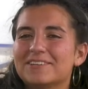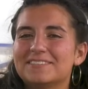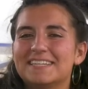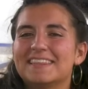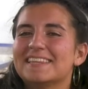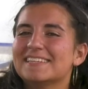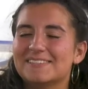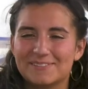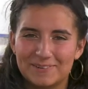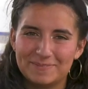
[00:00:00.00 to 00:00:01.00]
13th, and
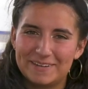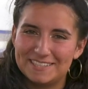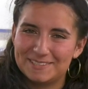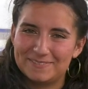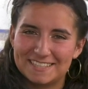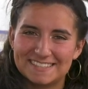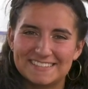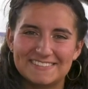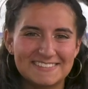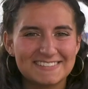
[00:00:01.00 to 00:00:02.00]
this is your Patriot Press
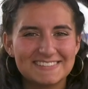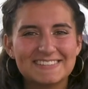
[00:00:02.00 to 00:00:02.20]
News.